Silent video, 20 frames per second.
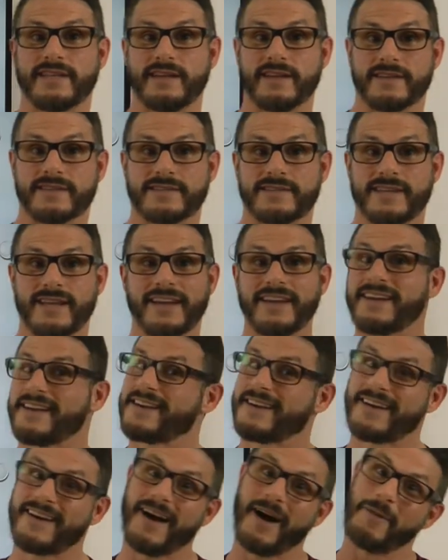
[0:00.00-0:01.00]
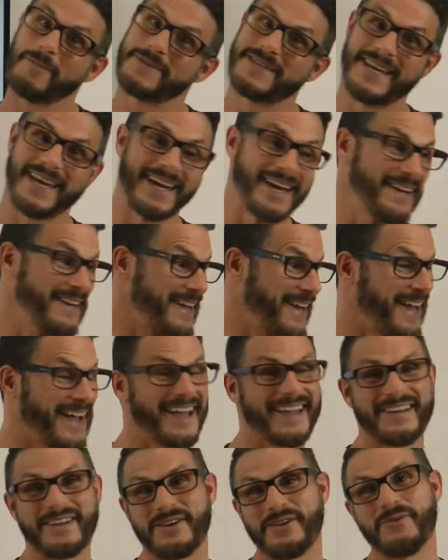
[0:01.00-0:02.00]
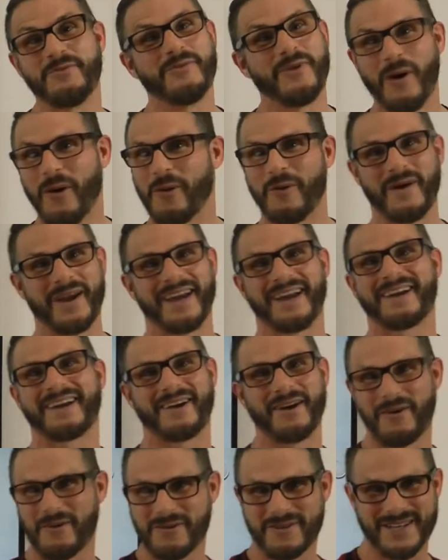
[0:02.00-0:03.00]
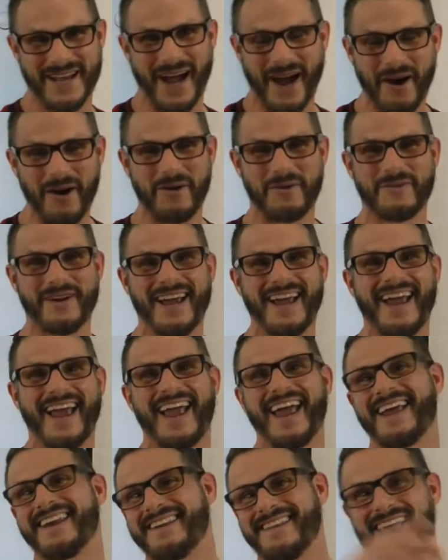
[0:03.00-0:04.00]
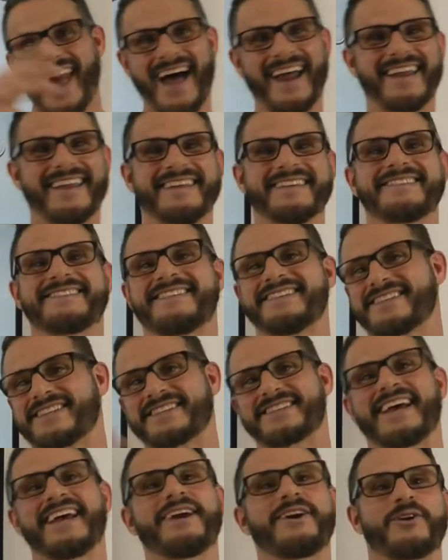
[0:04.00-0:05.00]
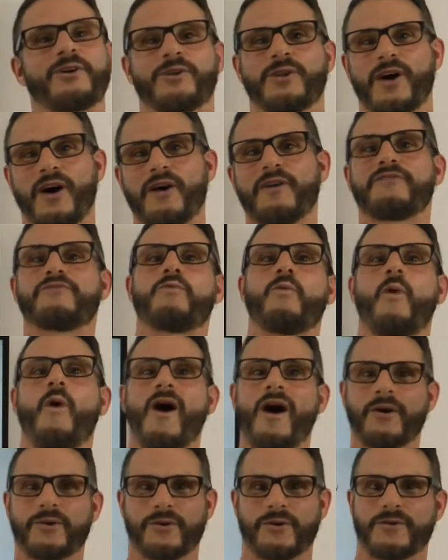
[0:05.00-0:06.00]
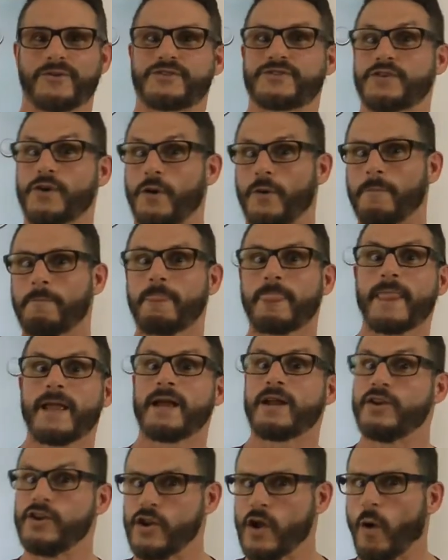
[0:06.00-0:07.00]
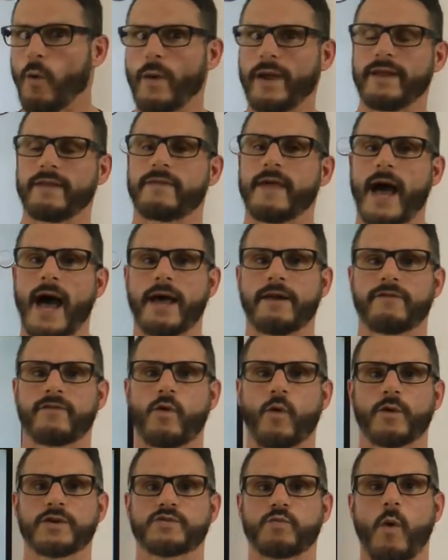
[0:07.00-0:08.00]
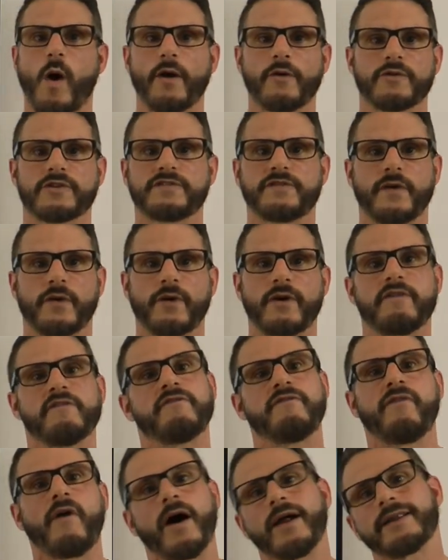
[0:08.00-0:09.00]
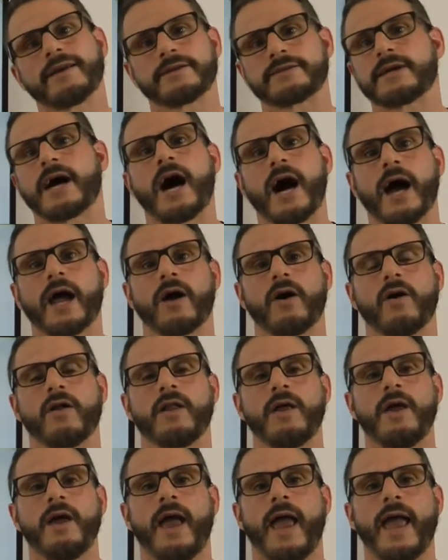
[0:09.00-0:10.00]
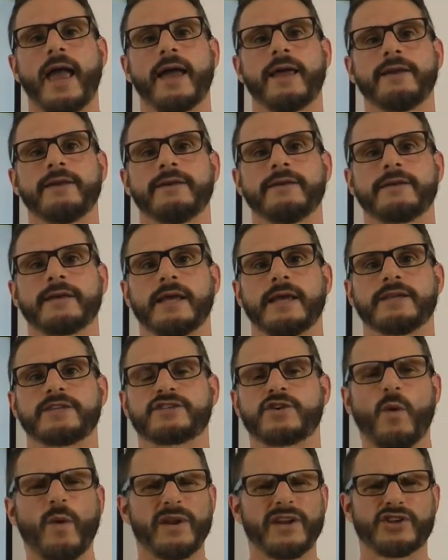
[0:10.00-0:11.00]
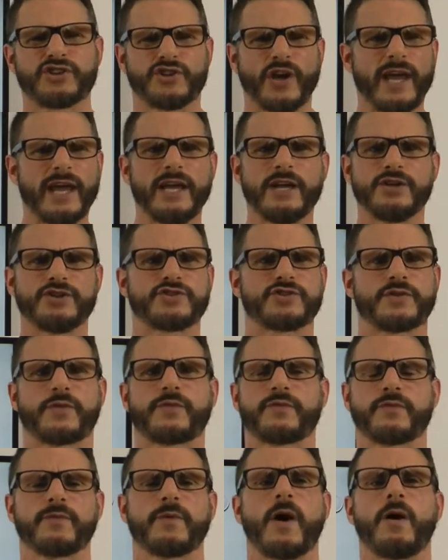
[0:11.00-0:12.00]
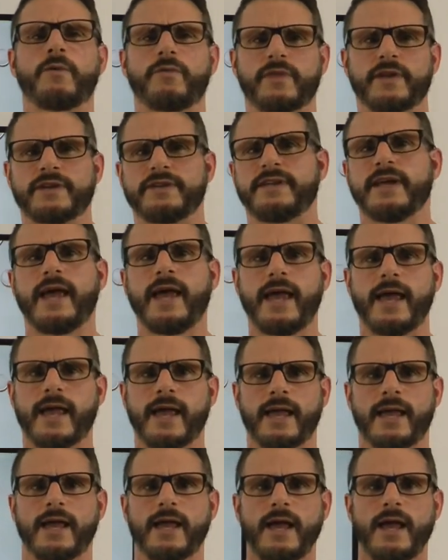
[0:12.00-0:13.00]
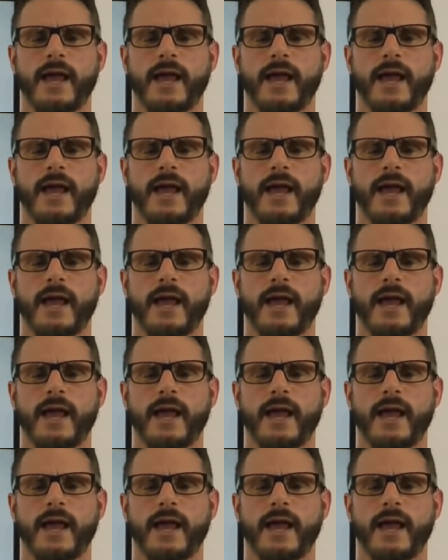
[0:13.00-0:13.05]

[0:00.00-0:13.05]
in us. It comes in and it goes out. And that is the cycle of water. So knowing that, of course, water is very volatile and it's going to change throughout the day.